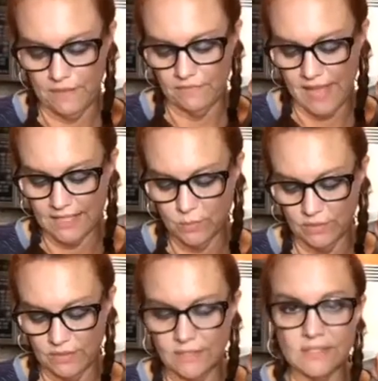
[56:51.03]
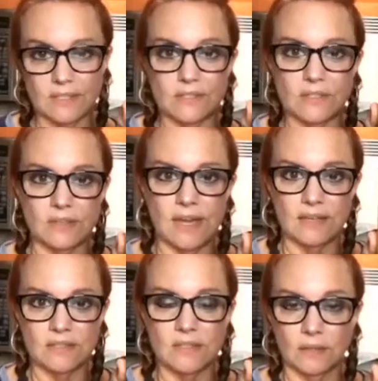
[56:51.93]
But that's what this is.
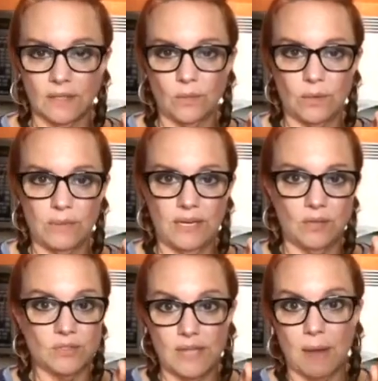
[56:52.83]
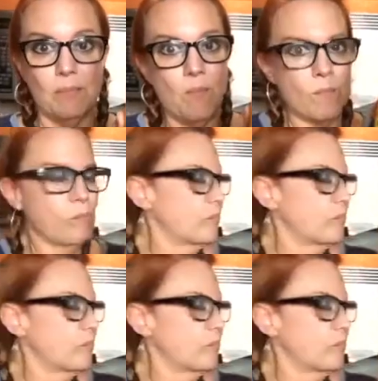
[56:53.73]
That is the liquid aminos. Yeah.